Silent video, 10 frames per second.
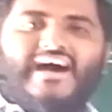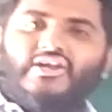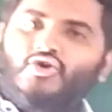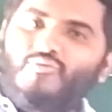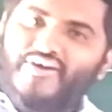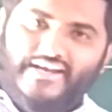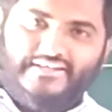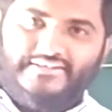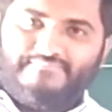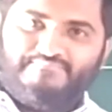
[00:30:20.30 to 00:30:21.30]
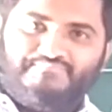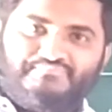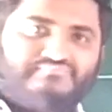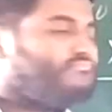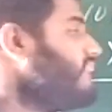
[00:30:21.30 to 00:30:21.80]
r cube we are getting.
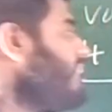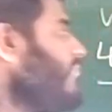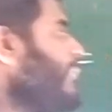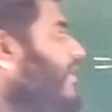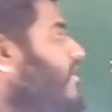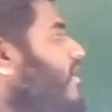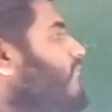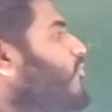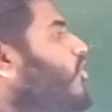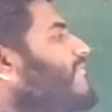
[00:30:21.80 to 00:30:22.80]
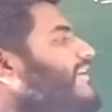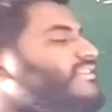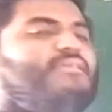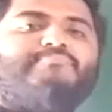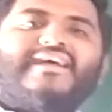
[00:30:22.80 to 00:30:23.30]
4 by
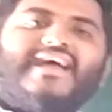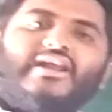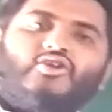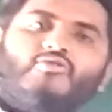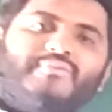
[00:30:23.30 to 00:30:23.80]
3 pi r cube